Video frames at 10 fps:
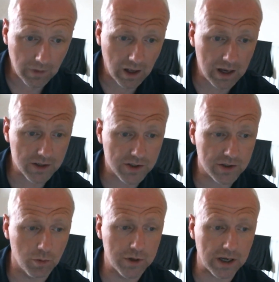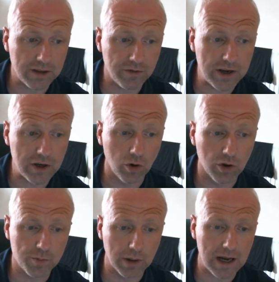it comes in 3
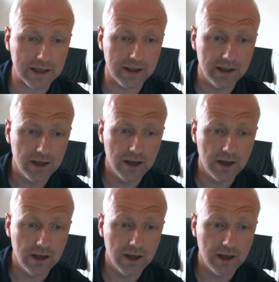colours: black